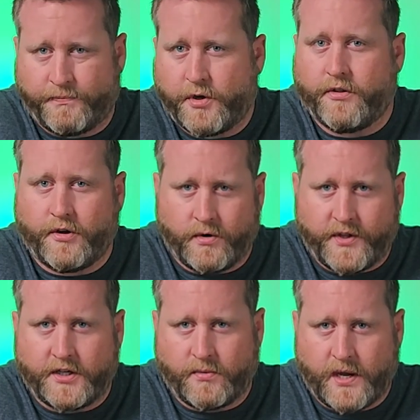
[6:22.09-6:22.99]
although if
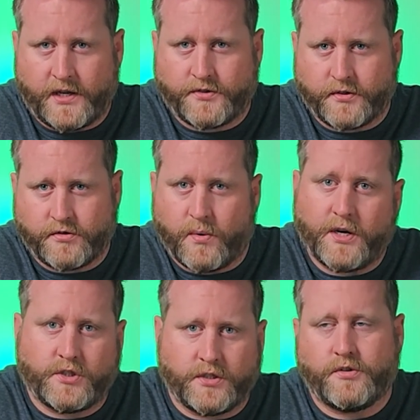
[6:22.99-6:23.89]
they do ask those
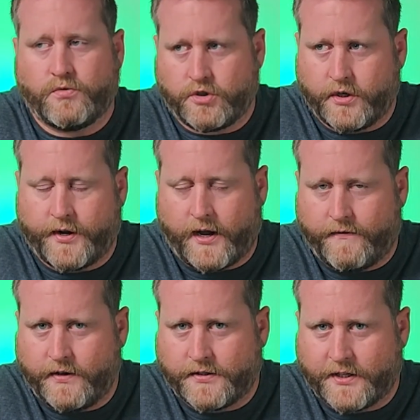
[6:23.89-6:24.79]
questions, you should
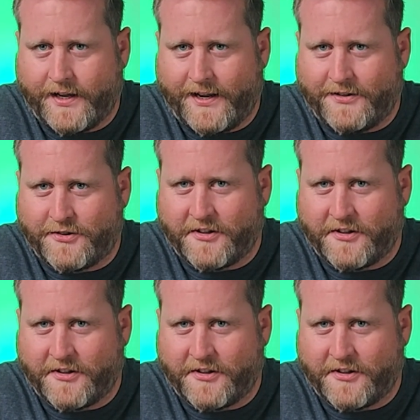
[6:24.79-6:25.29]
obviously answer